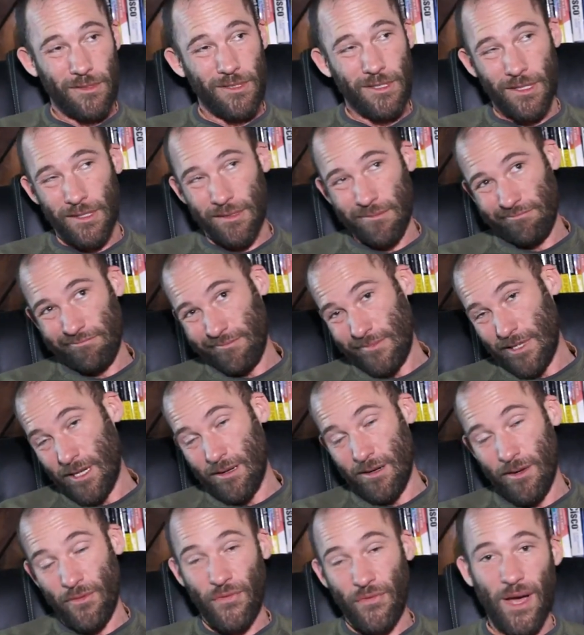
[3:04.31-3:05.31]
It's like, I
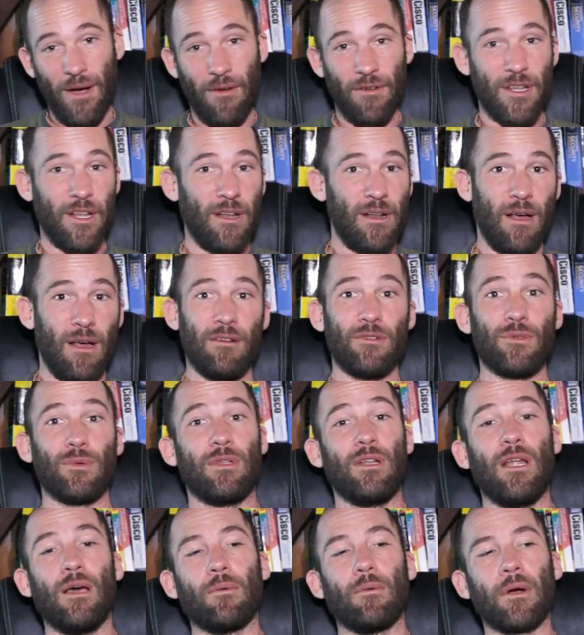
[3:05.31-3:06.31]
don't know, five or ten dollars for
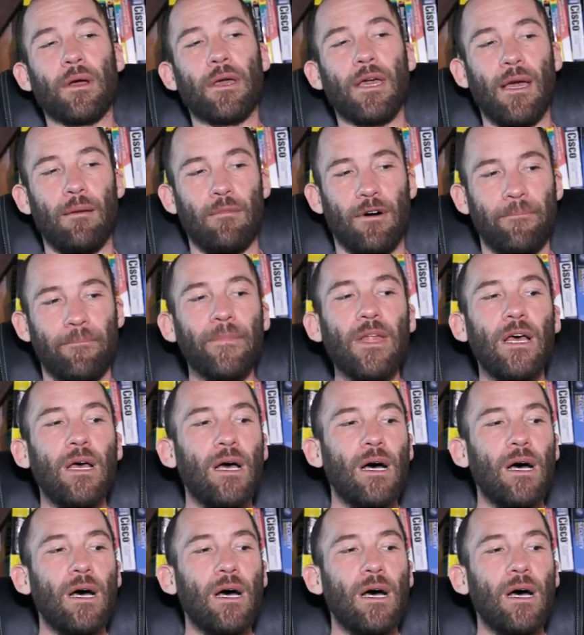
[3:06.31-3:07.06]
the network cable.